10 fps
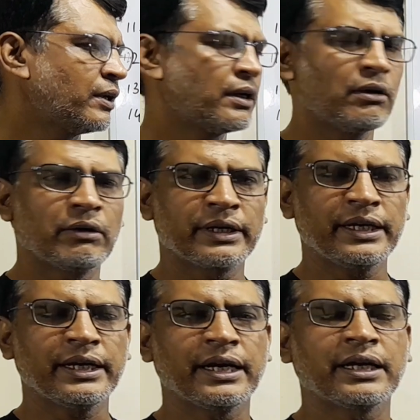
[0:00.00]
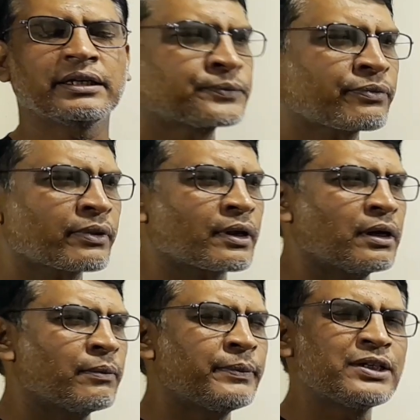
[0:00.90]
Okay, and
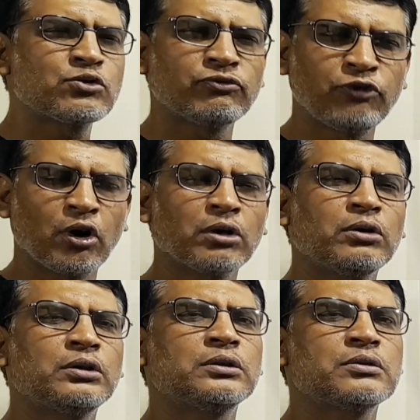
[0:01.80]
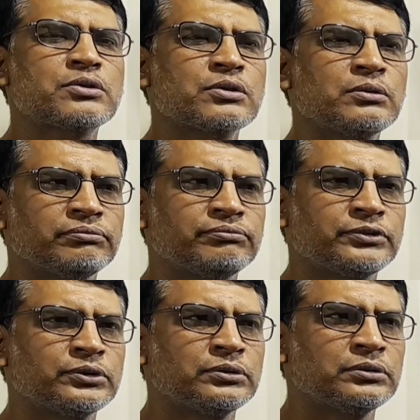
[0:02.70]
mean to follow, to
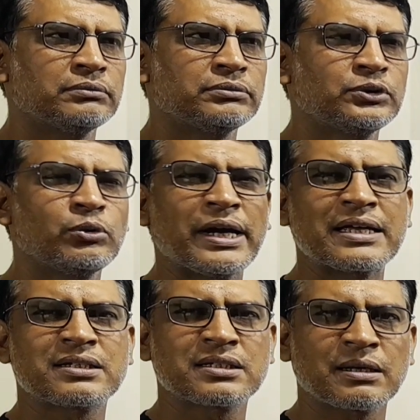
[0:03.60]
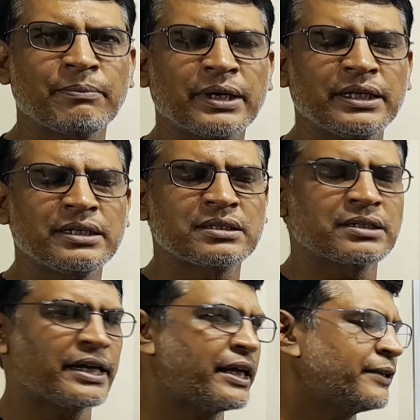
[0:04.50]
do as somebody is
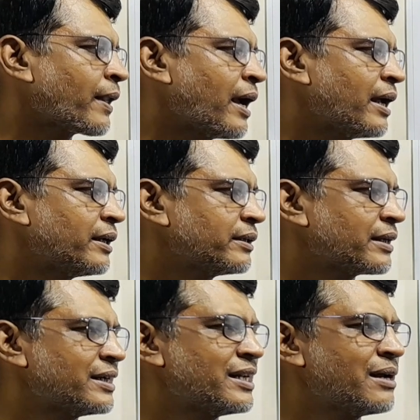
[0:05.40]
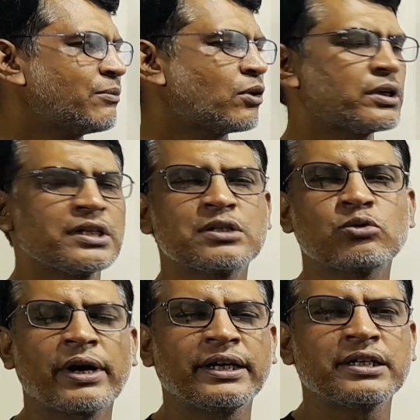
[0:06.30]
saying, and condemn or
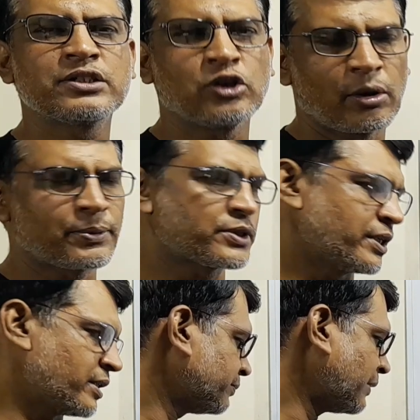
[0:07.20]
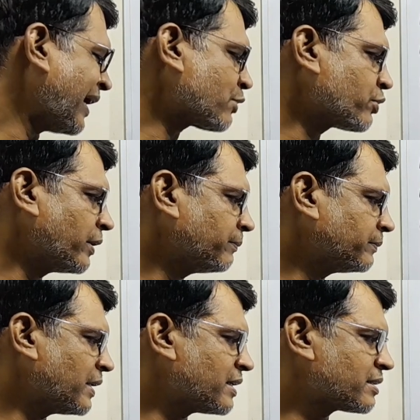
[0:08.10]
disjoin is the opposite. Axiom
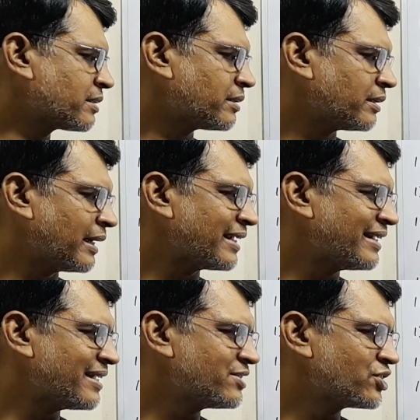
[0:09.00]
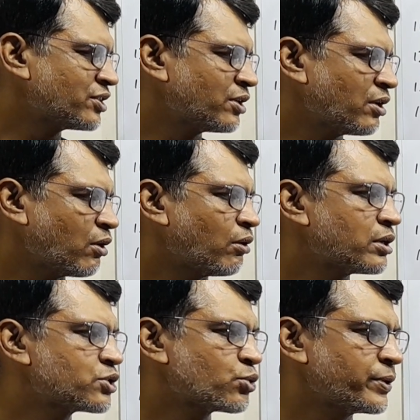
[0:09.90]
is adage or
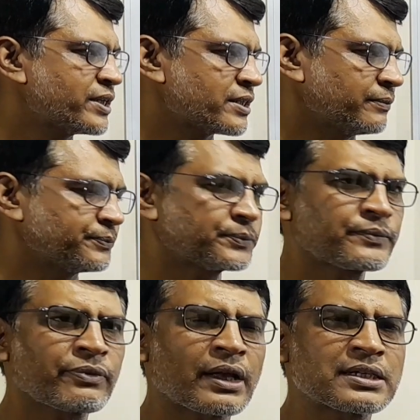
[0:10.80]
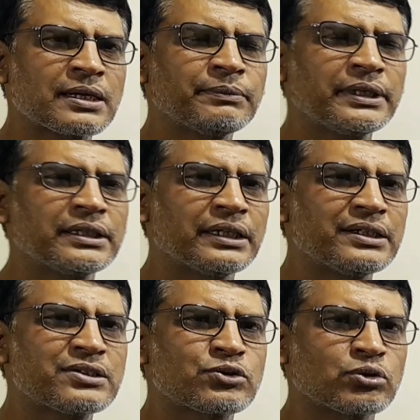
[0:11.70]
truism, something that
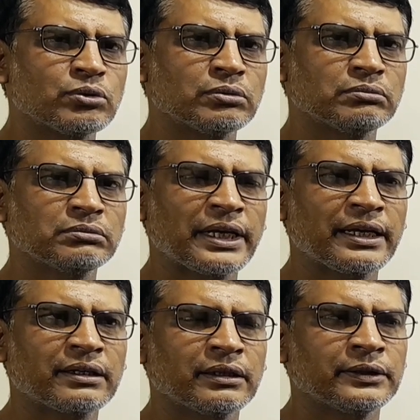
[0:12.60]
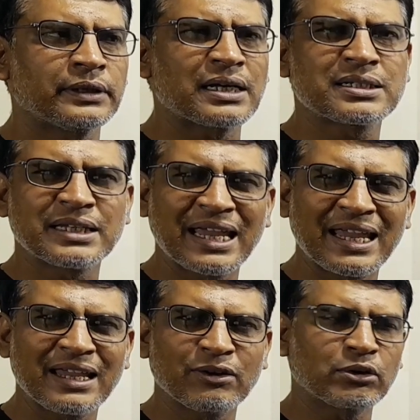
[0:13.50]
is true, like a
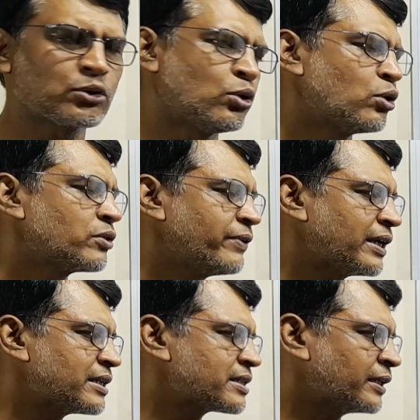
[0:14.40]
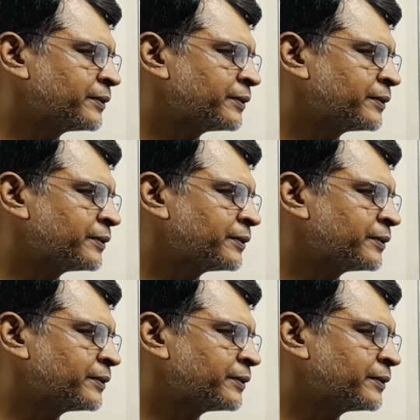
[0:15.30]
saying or quote, we can say.